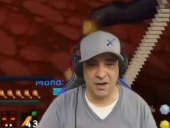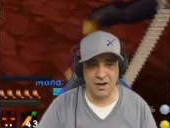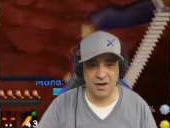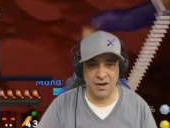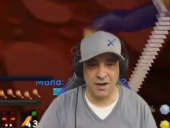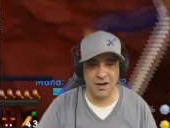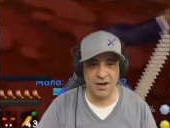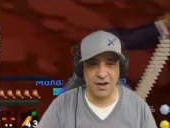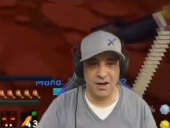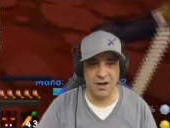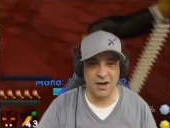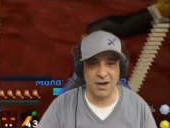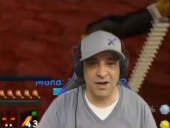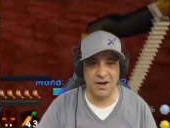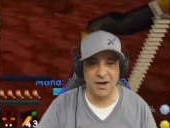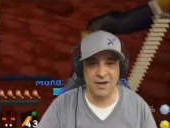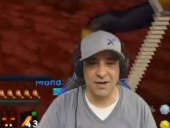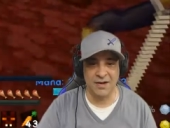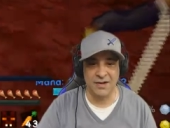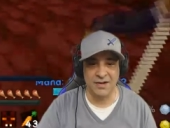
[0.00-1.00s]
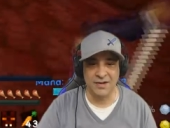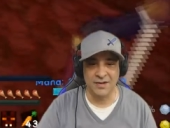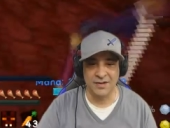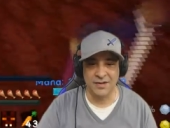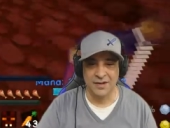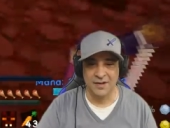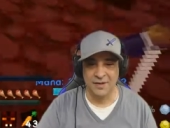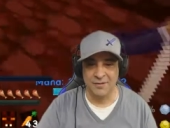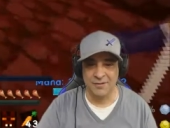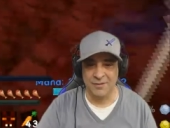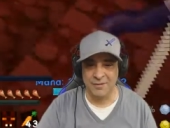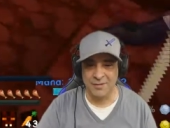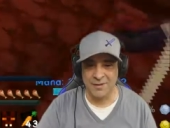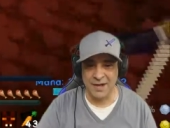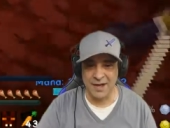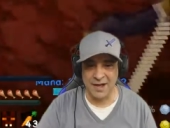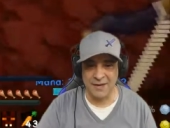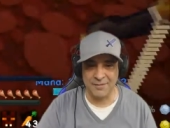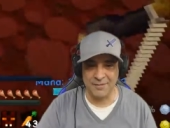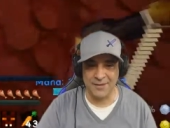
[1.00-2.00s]
Oh,
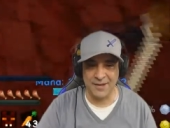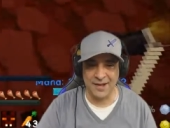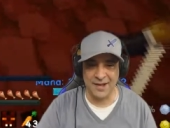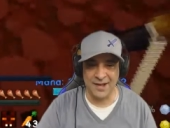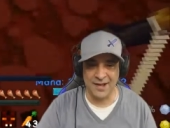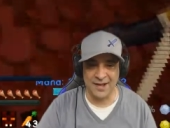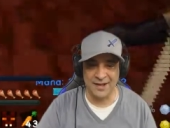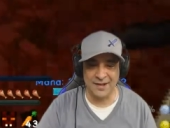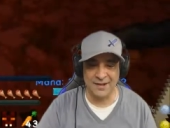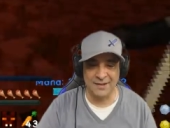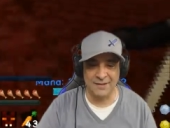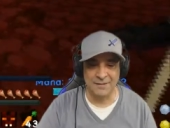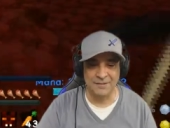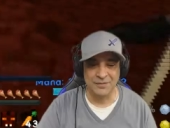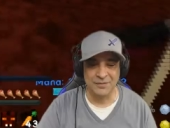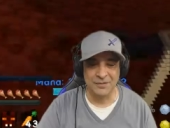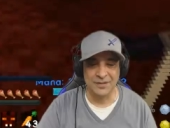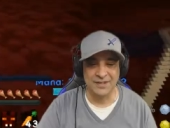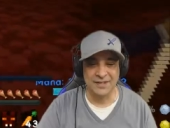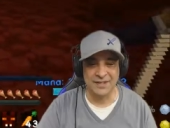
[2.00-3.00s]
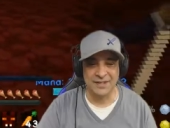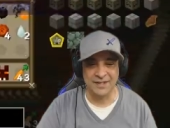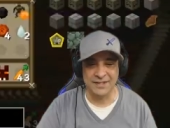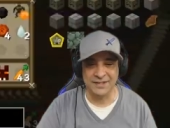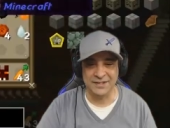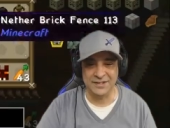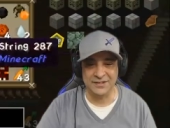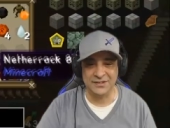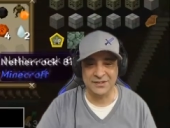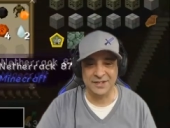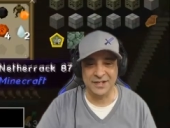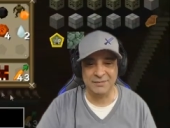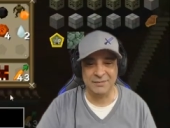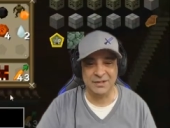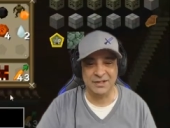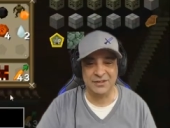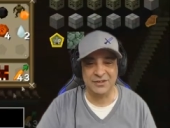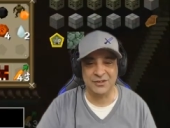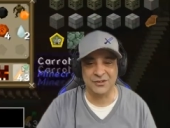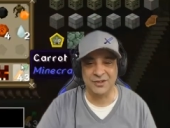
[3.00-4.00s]
baby, she just gave
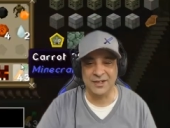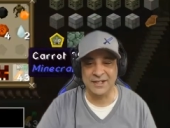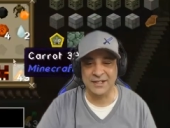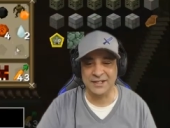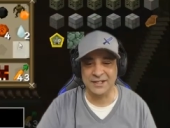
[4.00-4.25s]
me three